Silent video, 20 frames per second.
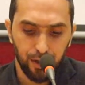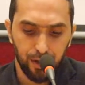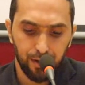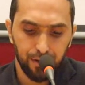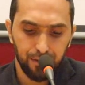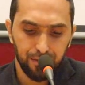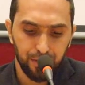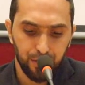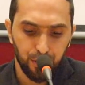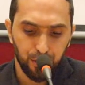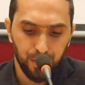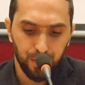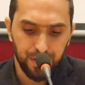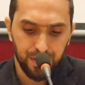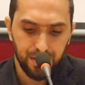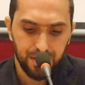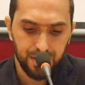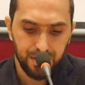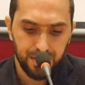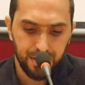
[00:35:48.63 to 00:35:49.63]
of the
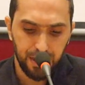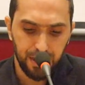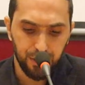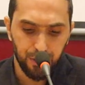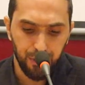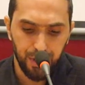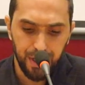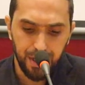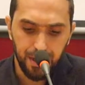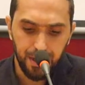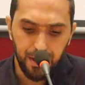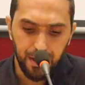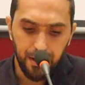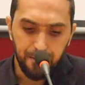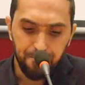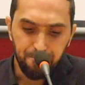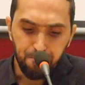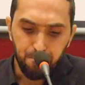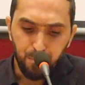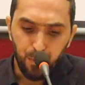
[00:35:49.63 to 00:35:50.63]
20th century,
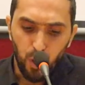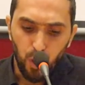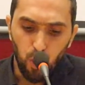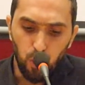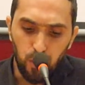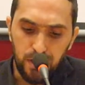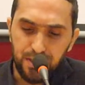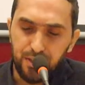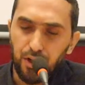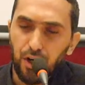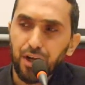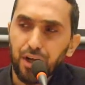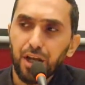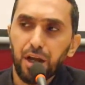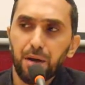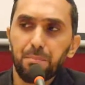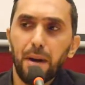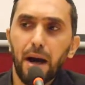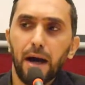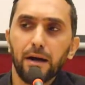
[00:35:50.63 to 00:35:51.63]
who is talking
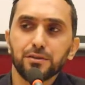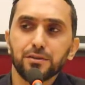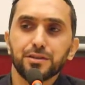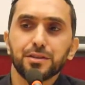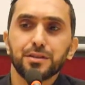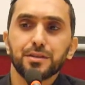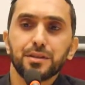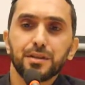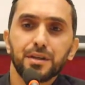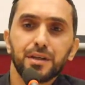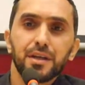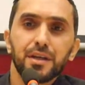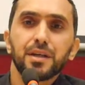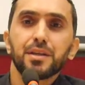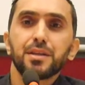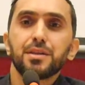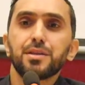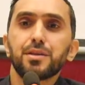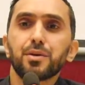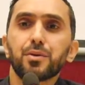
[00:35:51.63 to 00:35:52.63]
about
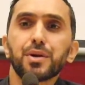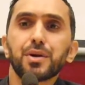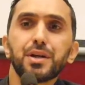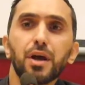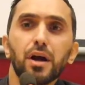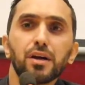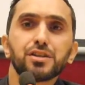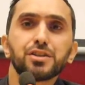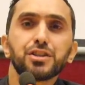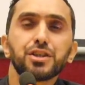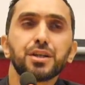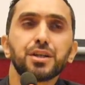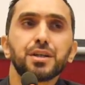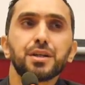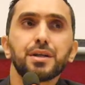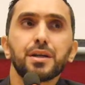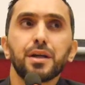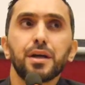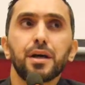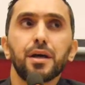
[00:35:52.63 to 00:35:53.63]
the
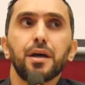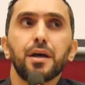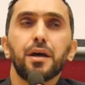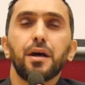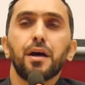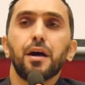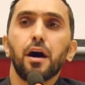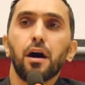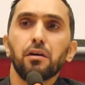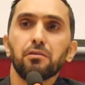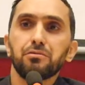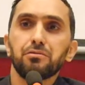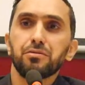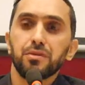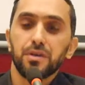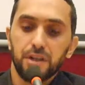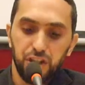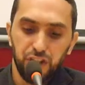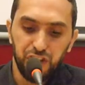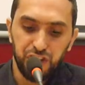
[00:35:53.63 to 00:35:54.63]
reduction of
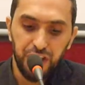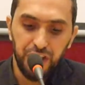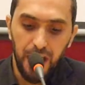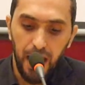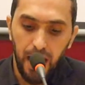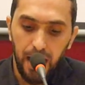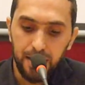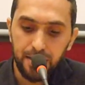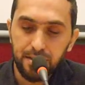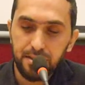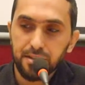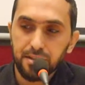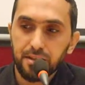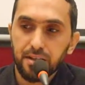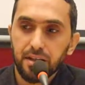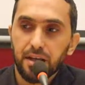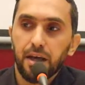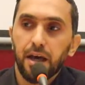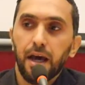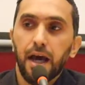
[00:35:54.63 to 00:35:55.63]
ijtihad
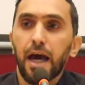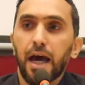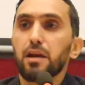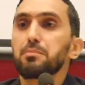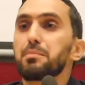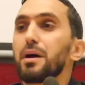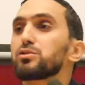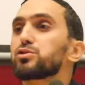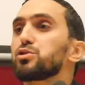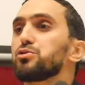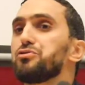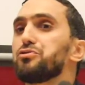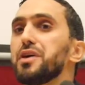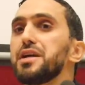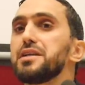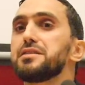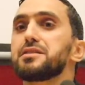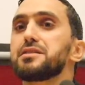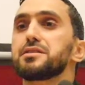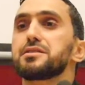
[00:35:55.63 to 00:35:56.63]
and about the
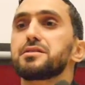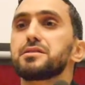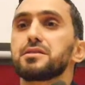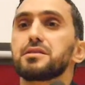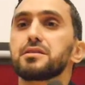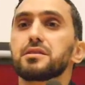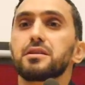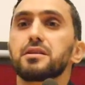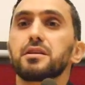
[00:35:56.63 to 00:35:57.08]
phases